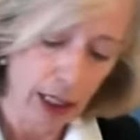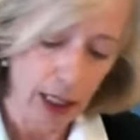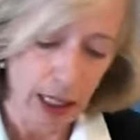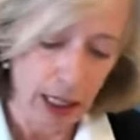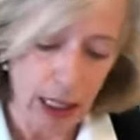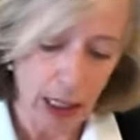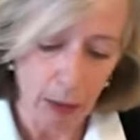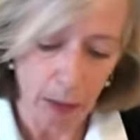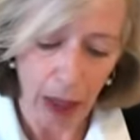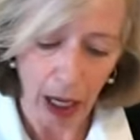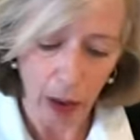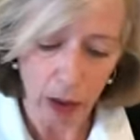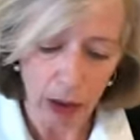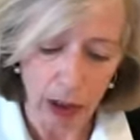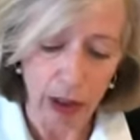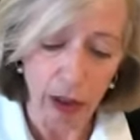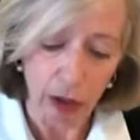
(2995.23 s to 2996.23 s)
is
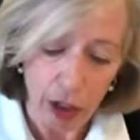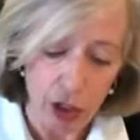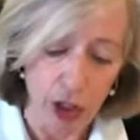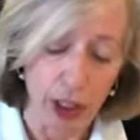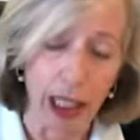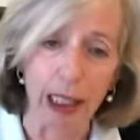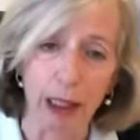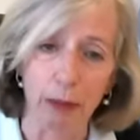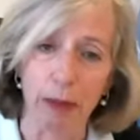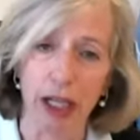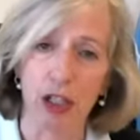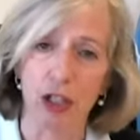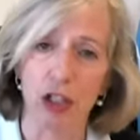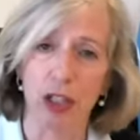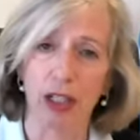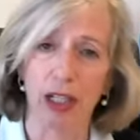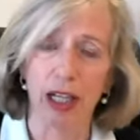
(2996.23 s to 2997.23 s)
about the regional
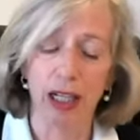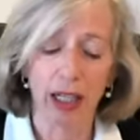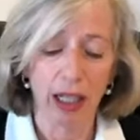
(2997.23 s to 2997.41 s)
dimension.